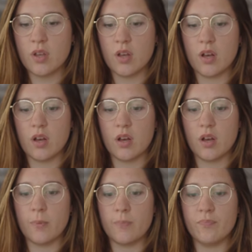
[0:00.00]

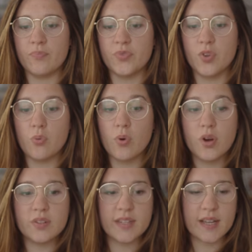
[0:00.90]
The
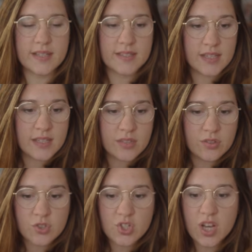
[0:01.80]
road that is in
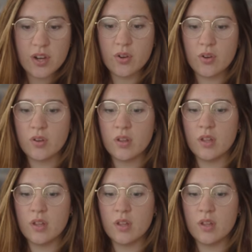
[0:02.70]
the shadow,